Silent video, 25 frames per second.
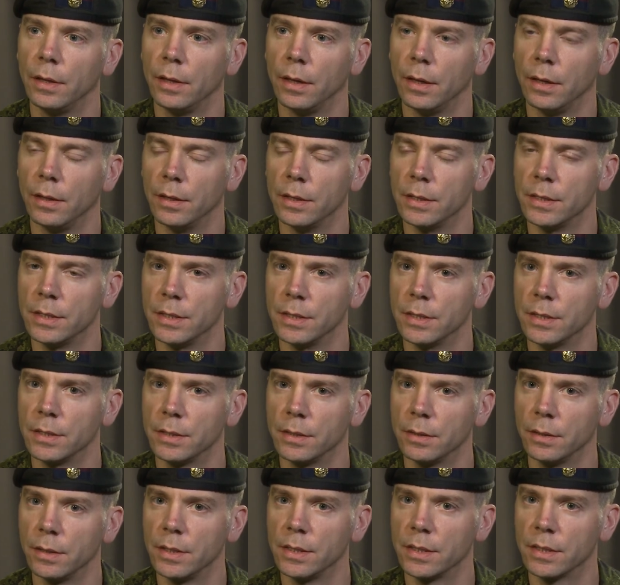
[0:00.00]
and this
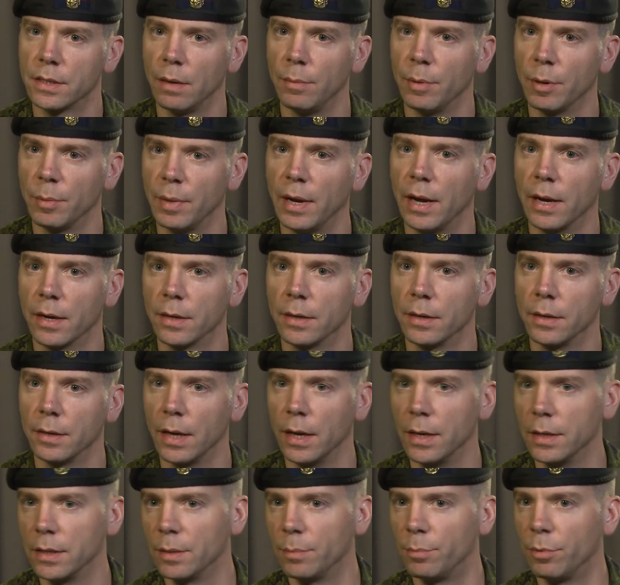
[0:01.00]
is coming back
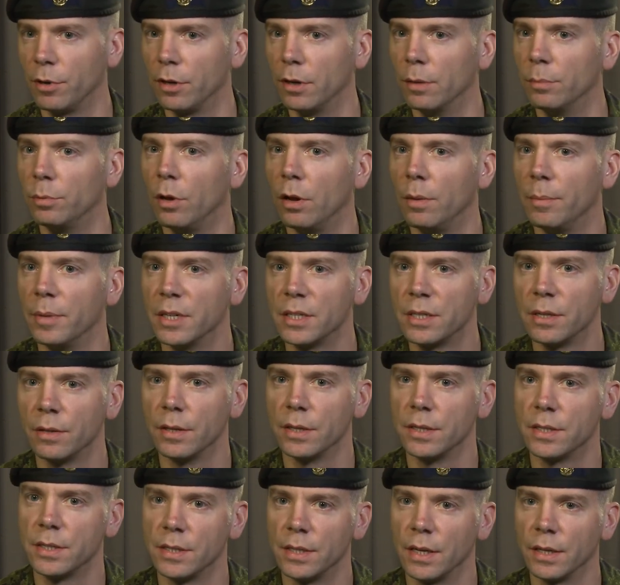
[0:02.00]
again to pre-deployment. So
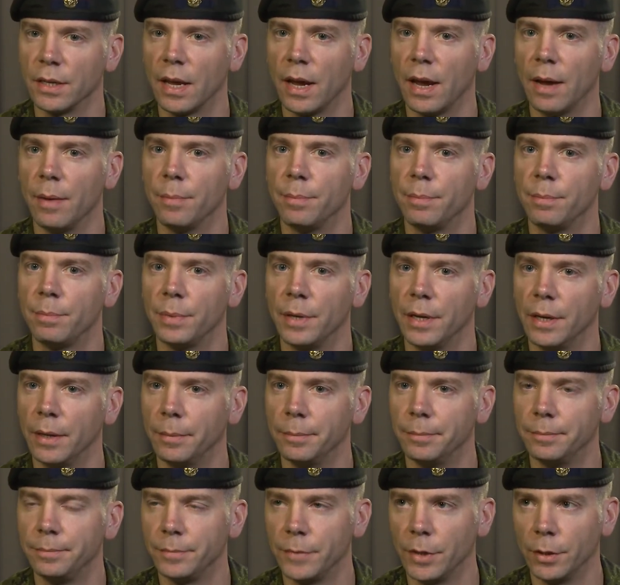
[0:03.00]
this is at camp.
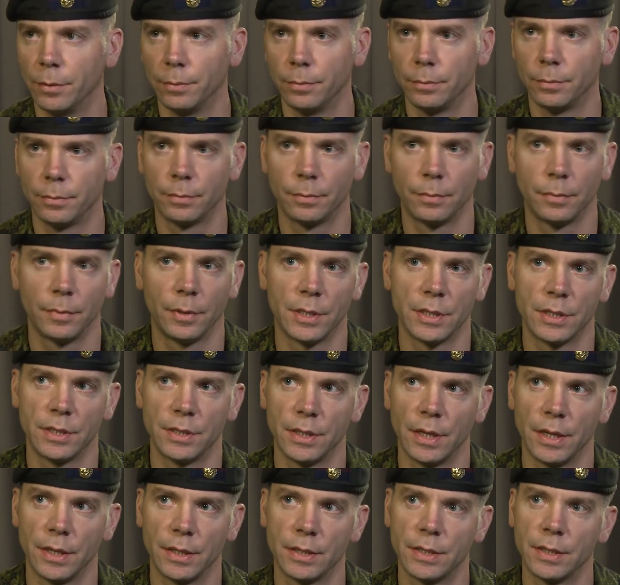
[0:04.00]
This
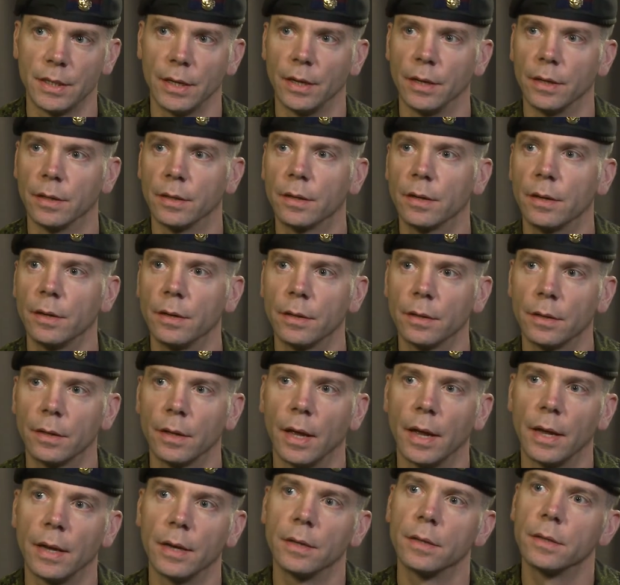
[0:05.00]
is at
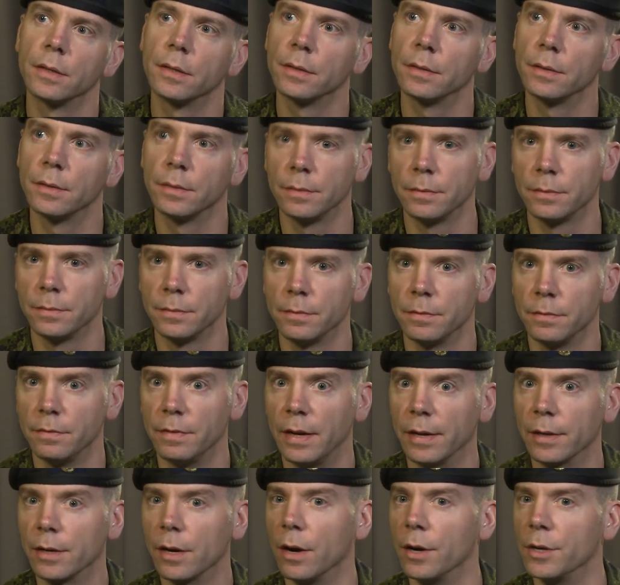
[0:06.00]

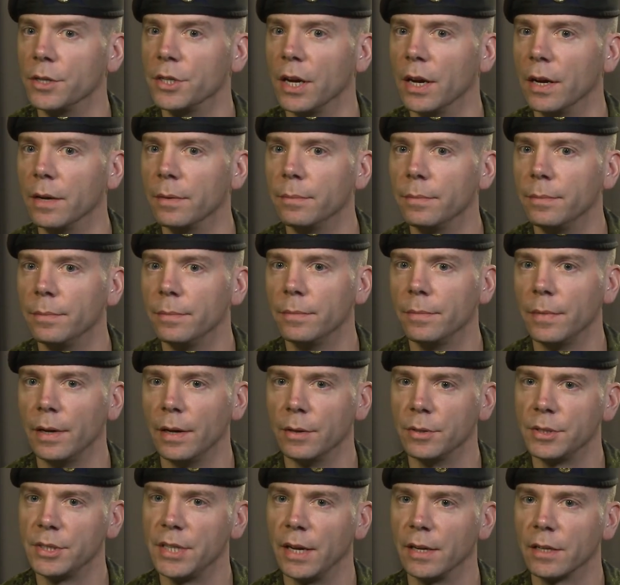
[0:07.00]
Valcarce
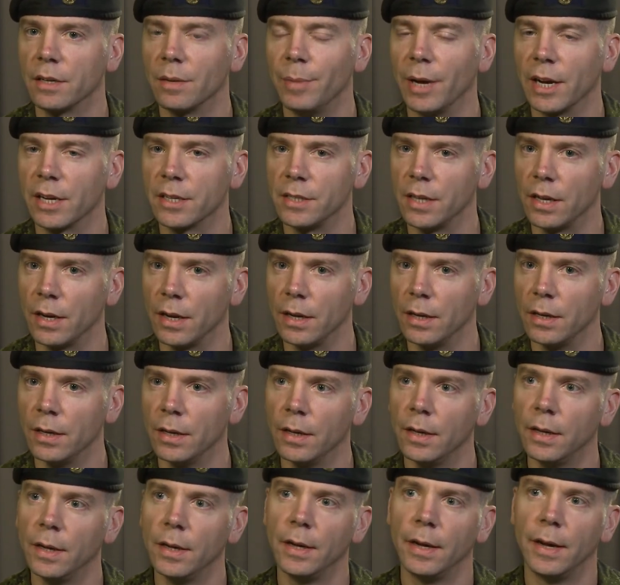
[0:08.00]
outside Quebec City.
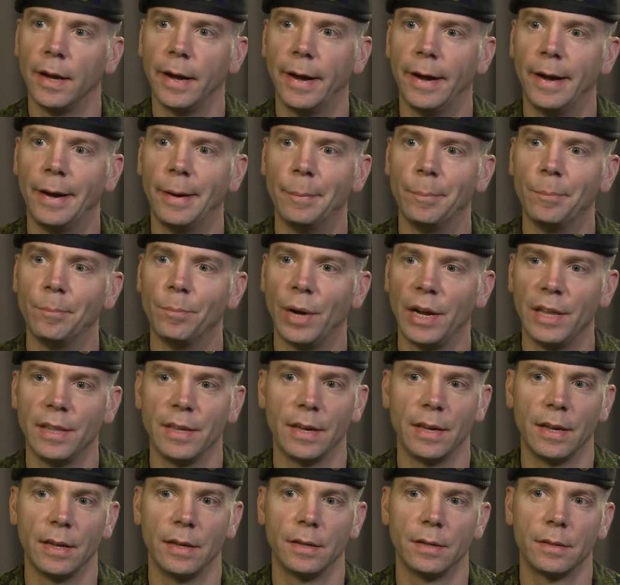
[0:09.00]
By
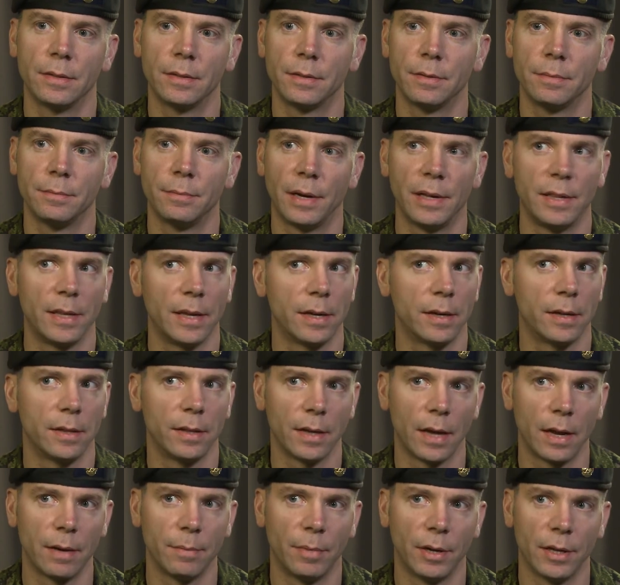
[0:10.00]
the end of
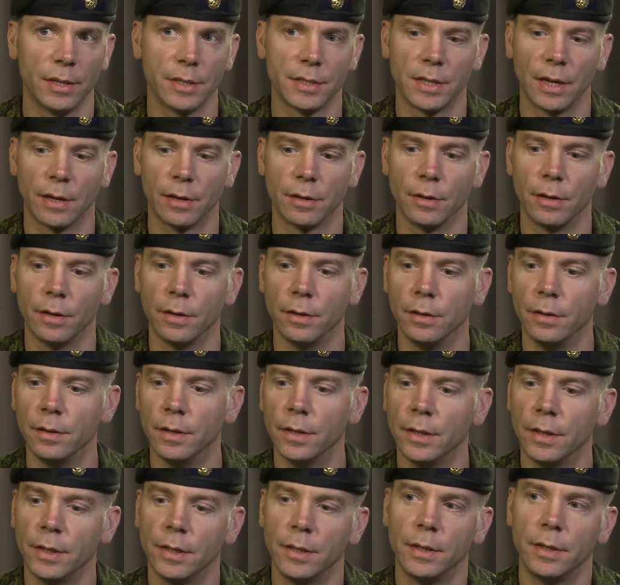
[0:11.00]
the 8 months, I could
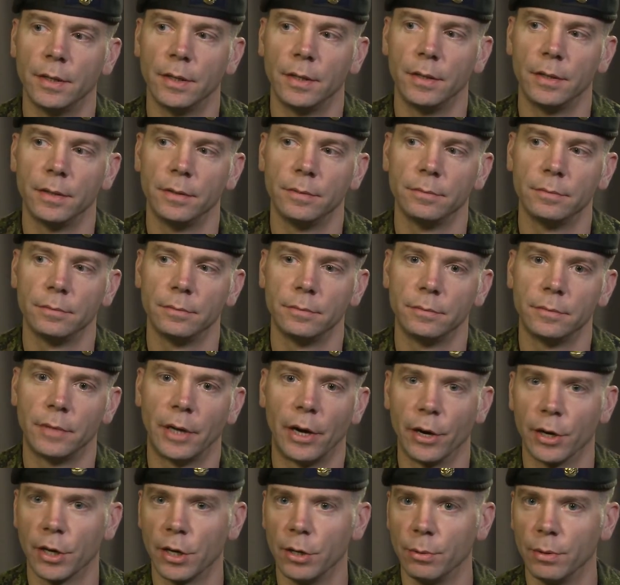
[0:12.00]

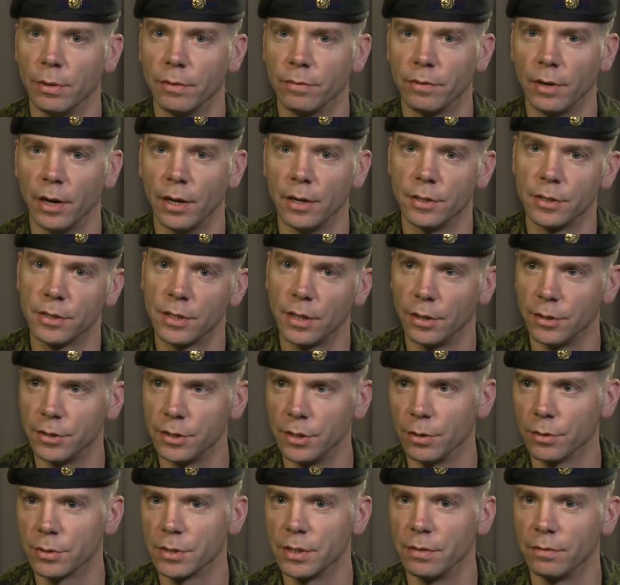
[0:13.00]
argue in French, tell
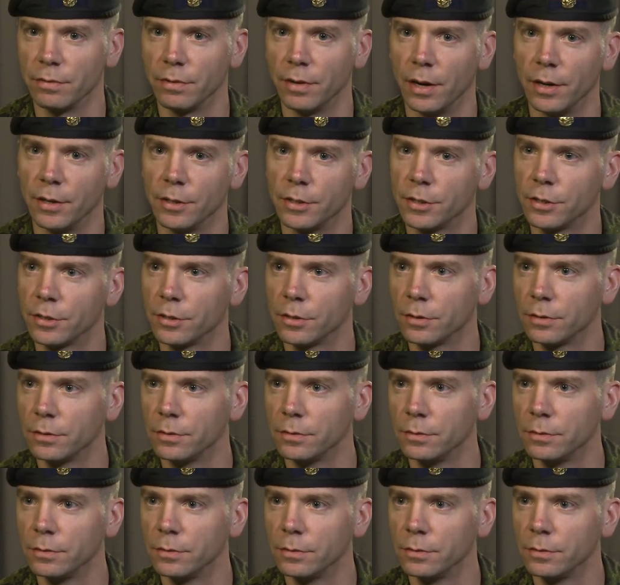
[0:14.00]
jokes in French,